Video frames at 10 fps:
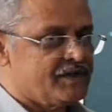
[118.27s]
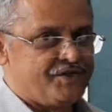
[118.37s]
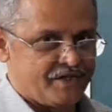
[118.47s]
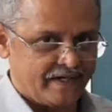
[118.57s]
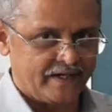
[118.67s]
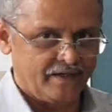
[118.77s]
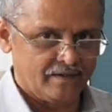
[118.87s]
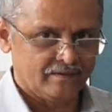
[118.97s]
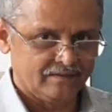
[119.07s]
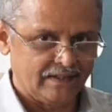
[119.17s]
gerund,
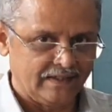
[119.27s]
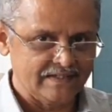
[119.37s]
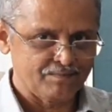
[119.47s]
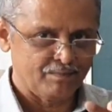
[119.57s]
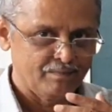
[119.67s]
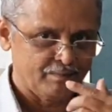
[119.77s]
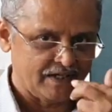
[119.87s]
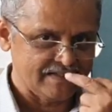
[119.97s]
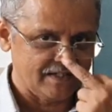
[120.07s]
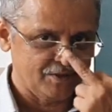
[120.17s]
that is
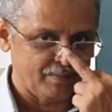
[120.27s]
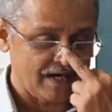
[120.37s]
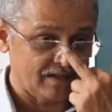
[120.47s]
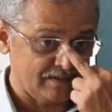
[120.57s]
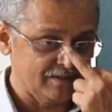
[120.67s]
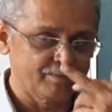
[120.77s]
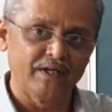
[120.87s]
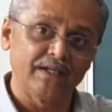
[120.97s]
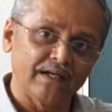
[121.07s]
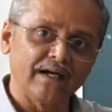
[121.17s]
present
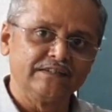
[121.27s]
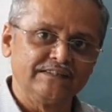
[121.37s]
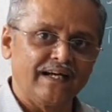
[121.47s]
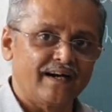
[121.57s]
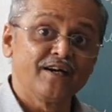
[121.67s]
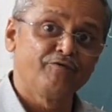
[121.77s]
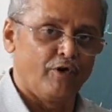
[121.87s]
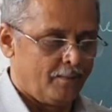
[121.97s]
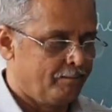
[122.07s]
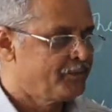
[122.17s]
participle and gerund form,